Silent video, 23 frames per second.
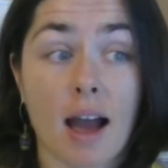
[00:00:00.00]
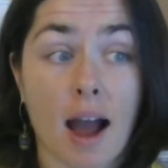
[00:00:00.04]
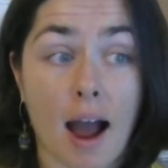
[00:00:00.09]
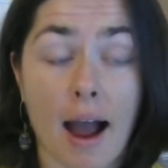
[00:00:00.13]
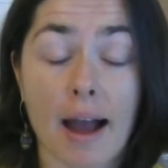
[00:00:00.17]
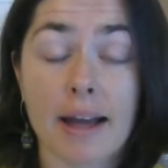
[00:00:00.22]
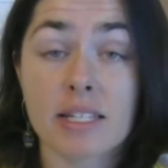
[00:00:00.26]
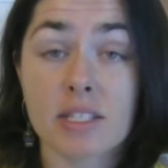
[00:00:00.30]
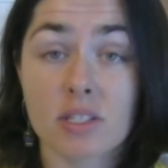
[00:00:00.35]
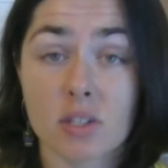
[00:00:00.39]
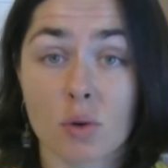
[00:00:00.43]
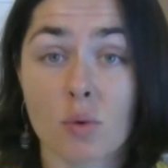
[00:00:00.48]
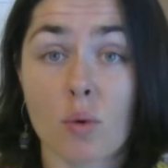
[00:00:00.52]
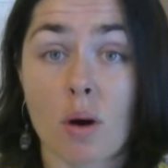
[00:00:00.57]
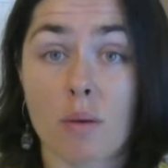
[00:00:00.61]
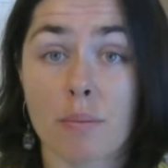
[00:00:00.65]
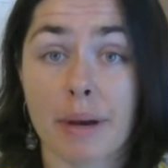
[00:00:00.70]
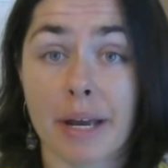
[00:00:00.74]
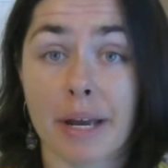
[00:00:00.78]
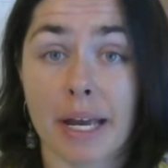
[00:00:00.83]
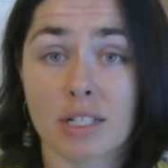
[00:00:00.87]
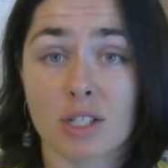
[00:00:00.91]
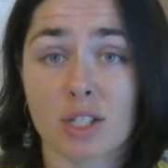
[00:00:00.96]
I still want
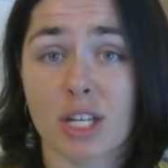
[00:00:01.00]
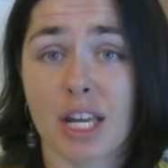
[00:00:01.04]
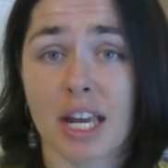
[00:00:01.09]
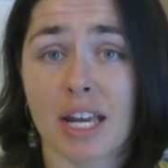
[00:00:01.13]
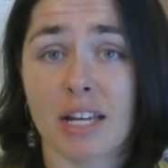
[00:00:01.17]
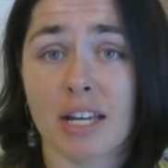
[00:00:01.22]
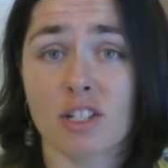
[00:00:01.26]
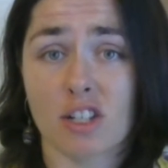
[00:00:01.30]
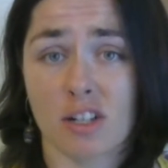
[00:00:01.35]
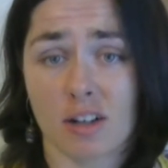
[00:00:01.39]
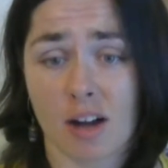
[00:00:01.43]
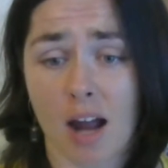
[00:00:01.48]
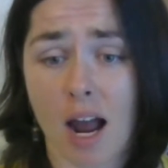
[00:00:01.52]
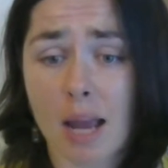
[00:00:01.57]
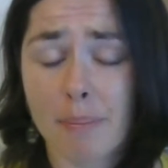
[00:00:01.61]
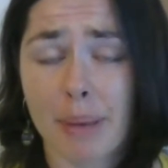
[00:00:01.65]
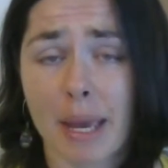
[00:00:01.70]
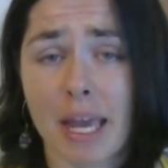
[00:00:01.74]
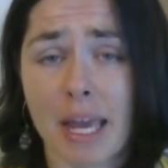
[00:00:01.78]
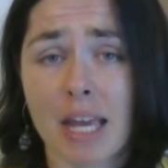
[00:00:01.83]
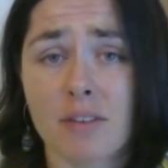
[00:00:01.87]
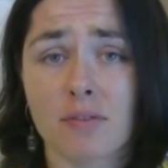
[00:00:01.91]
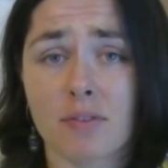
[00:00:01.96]
my education. I
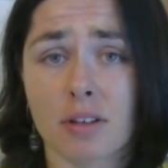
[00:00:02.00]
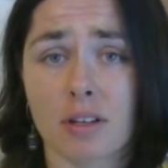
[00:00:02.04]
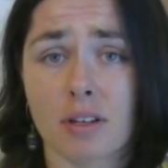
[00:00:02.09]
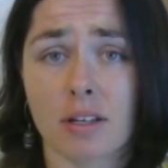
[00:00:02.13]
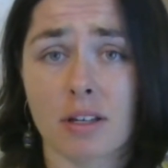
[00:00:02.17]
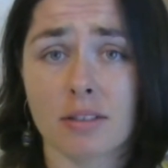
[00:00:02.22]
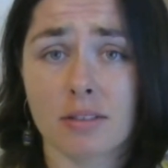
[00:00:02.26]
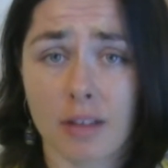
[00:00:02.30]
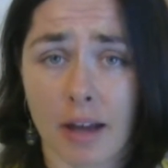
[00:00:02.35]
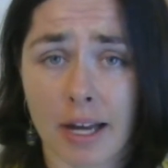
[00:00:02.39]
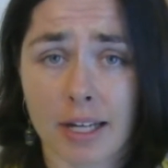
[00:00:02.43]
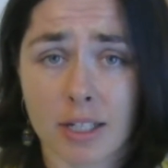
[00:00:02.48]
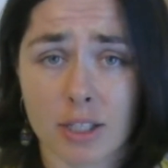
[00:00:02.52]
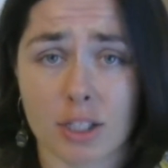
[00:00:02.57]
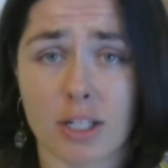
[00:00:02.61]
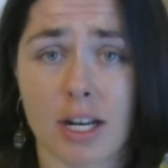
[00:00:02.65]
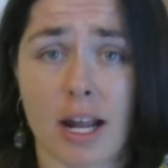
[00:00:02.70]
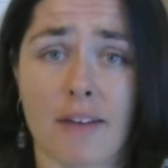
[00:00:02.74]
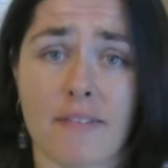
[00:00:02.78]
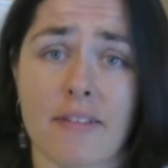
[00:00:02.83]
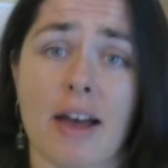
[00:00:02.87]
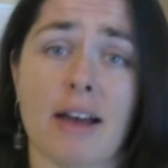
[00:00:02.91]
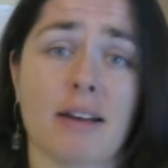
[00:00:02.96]
paid for this. I should
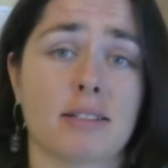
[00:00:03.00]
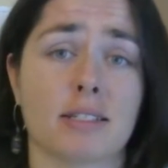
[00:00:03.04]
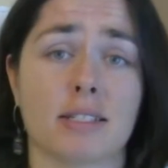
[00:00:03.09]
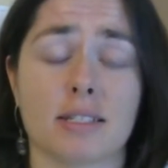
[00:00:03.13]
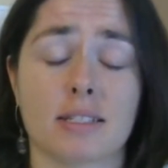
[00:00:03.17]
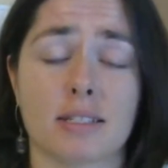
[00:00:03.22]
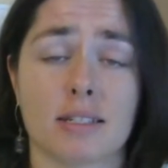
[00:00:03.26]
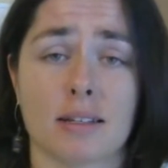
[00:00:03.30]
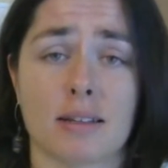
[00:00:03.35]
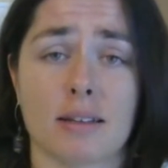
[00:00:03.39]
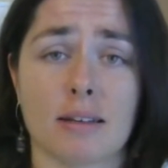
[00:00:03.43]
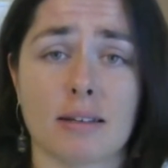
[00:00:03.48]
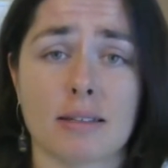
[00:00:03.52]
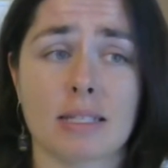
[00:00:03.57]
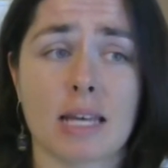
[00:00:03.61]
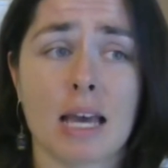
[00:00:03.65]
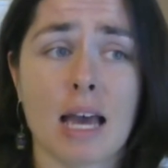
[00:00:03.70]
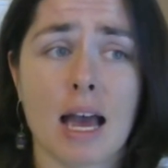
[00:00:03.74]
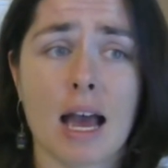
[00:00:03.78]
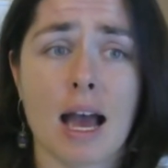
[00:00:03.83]
have access to this.